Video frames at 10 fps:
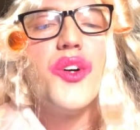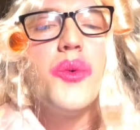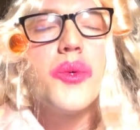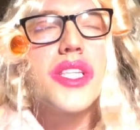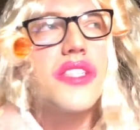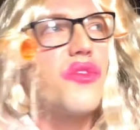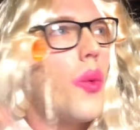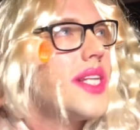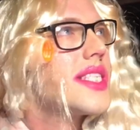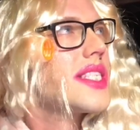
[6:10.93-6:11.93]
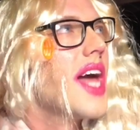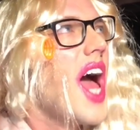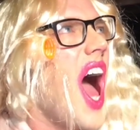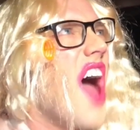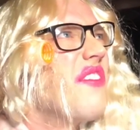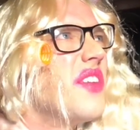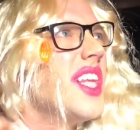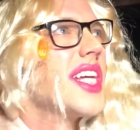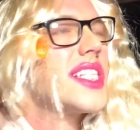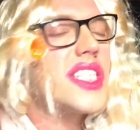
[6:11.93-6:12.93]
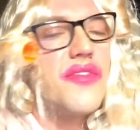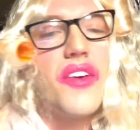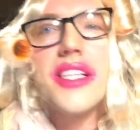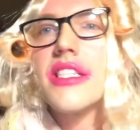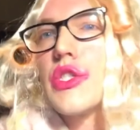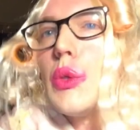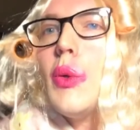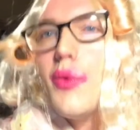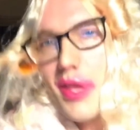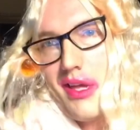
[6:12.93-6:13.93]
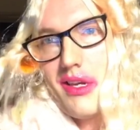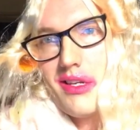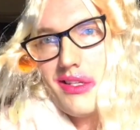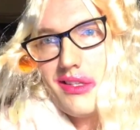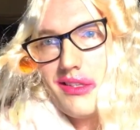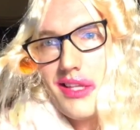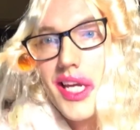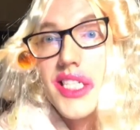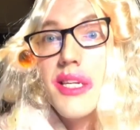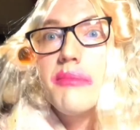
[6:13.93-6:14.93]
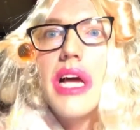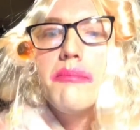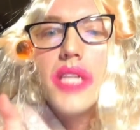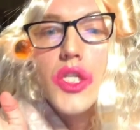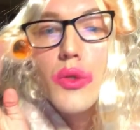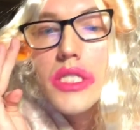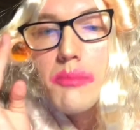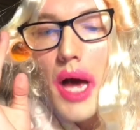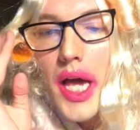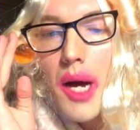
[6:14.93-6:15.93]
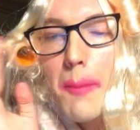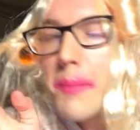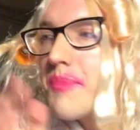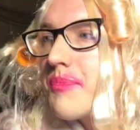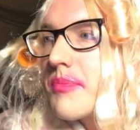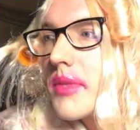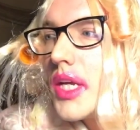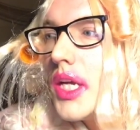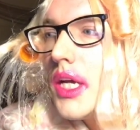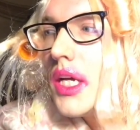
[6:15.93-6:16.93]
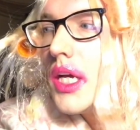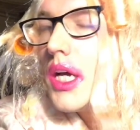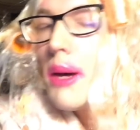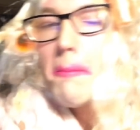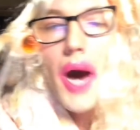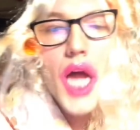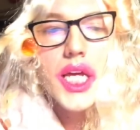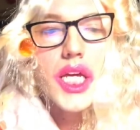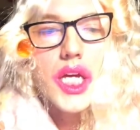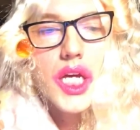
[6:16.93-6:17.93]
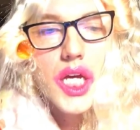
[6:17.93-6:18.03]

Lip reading: Ooh, this voice. I feel like it's very soothing. Like, sometimes I use my, Marty!